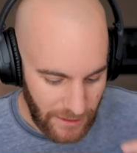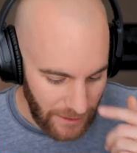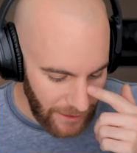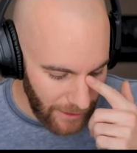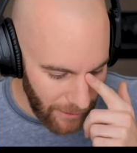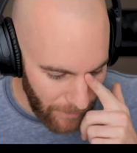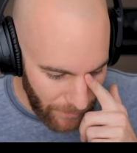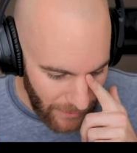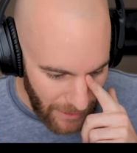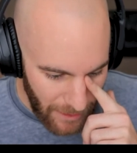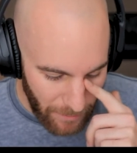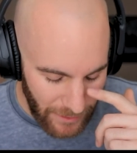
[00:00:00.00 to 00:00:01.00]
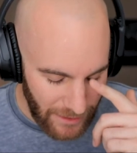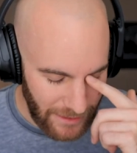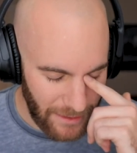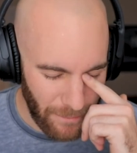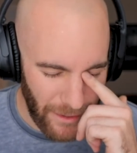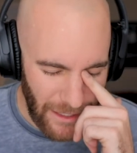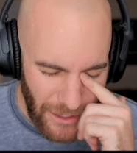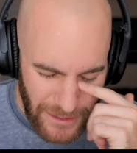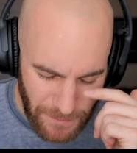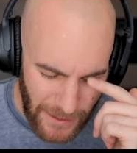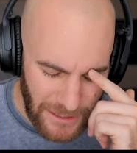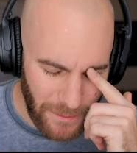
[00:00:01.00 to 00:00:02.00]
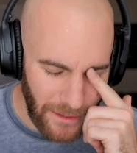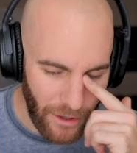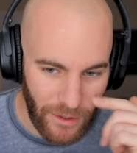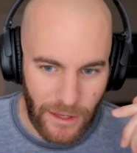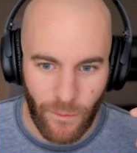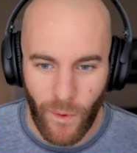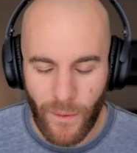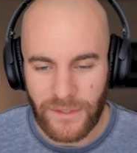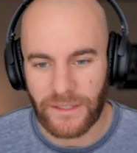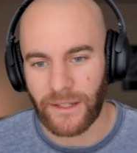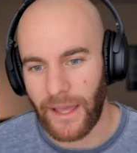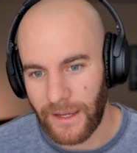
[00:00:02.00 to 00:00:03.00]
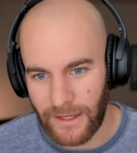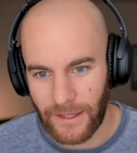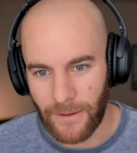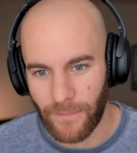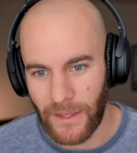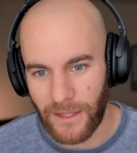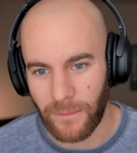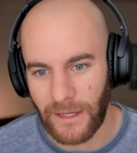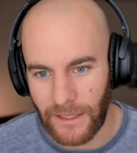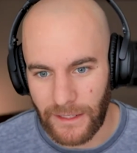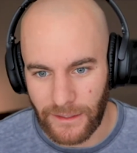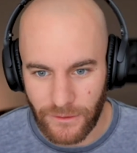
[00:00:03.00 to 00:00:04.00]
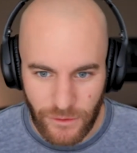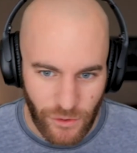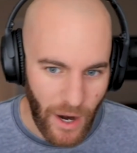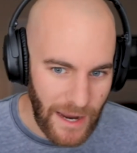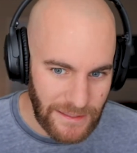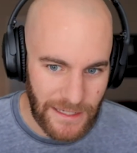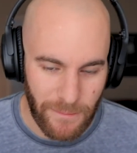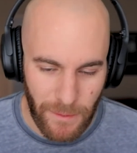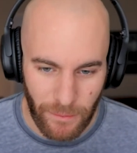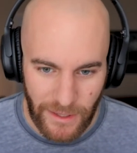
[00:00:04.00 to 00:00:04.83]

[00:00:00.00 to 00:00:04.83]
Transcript: But can you explain to me though, like what was it like in the beginning, trying to get people to